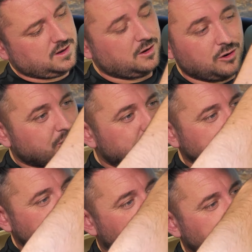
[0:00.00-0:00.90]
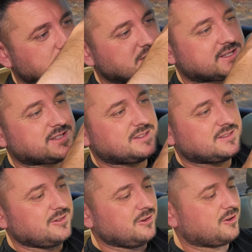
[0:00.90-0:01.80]
Love these boxes.
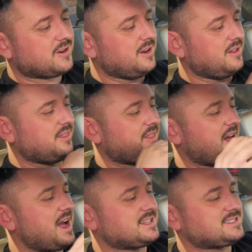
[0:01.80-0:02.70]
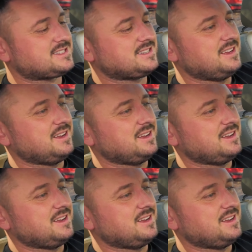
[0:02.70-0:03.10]
Look at that.